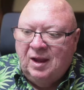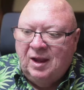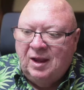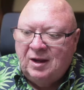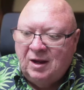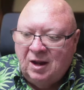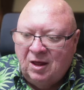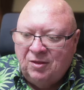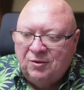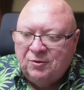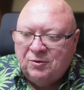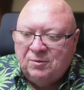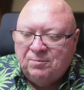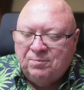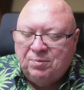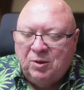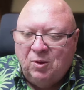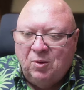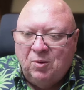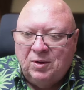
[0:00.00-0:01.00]
and other
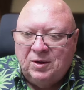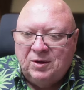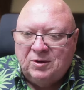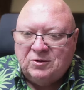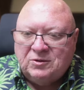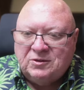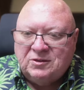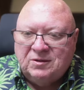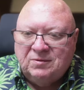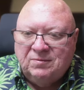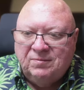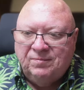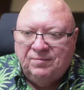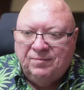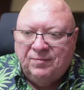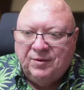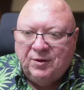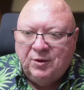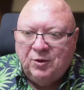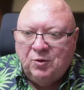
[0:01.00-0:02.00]
employers
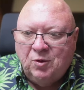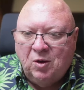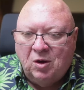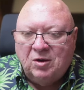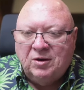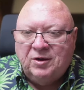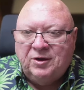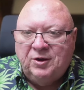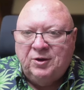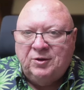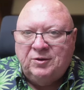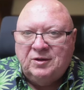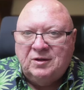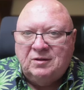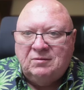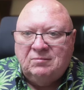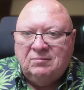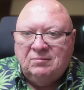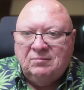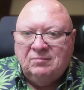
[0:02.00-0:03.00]
who aren't
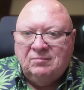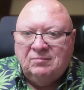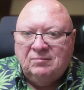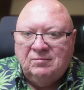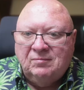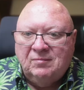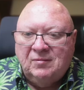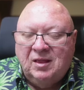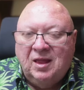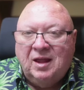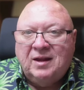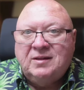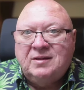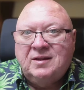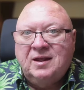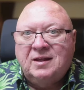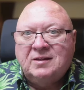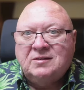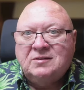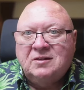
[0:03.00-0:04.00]
union, like
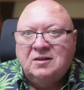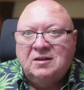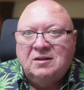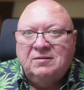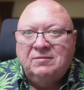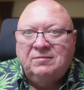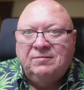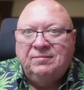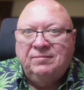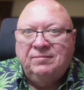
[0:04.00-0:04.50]
Tesla.